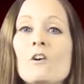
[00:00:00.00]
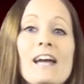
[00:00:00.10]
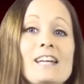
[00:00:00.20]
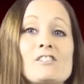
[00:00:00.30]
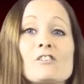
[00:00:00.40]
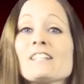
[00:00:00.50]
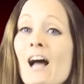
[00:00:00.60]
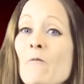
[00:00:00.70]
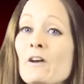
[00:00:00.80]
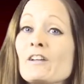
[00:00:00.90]
Okay, so
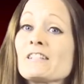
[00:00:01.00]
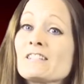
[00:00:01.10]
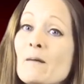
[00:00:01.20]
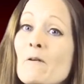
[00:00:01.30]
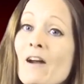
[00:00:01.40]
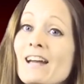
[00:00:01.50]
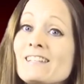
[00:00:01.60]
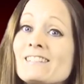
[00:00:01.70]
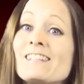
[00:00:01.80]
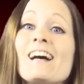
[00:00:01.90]
now we're going to
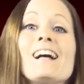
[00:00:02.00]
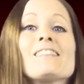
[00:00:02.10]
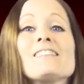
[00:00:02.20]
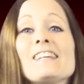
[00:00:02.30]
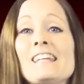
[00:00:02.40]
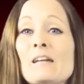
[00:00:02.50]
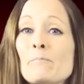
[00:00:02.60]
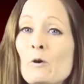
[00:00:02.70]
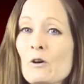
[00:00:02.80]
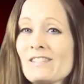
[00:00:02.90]
summarize the
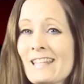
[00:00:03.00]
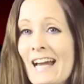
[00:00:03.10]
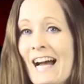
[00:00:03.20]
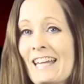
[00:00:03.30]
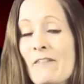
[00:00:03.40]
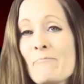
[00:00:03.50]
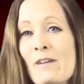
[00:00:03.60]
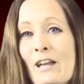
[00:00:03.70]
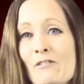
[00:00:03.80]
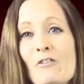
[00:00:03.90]
books that I
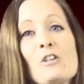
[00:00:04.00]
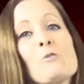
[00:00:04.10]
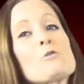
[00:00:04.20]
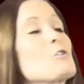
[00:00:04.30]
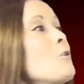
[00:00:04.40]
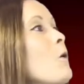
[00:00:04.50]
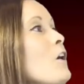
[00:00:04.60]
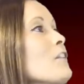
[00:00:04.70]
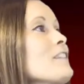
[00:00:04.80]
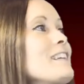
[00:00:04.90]
picked for you. So
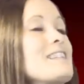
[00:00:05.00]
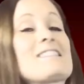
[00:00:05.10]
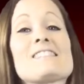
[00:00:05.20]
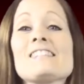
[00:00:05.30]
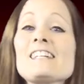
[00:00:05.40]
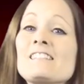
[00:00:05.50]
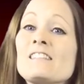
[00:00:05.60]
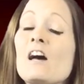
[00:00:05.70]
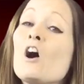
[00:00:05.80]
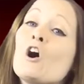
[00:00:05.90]
on the 6th
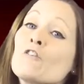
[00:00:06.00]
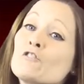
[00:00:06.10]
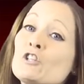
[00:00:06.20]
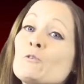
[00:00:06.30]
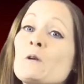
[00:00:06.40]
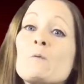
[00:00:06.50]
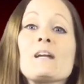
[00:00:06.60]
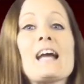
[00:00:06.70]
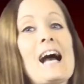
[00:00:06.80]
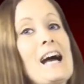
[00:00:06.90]
of June
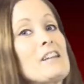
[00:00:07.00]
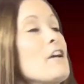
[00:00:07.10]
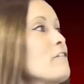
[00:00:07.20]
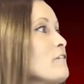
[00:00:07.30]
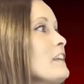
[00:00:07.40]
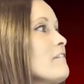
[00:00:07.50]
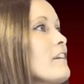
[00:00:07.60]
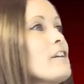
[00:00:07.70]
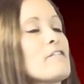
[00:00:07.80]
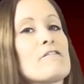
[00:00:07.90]
we had
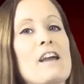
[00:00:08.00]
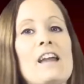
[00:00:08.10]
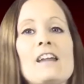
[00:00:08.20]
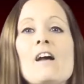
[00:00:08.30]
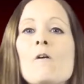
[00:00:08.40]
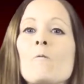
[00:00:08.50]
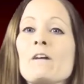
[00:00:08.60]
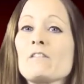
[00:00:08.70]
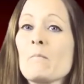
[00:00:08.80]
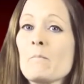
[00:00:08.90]
Fever Fae
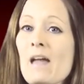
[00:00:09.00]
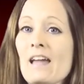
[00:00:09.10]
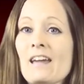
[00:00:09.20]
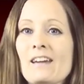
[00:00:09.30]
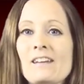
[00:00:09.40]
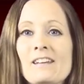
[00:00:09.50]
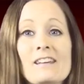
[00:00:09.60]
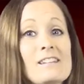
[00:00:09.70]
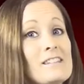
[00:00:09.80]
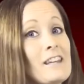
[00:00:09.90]
with Meg
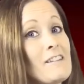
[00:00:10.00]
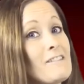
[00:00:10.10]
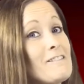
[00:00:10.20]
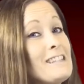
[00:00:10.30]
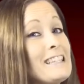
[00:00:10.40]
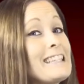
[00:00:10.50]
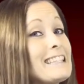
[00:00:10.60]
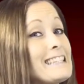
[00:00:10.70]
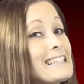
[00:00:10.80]
Xavier.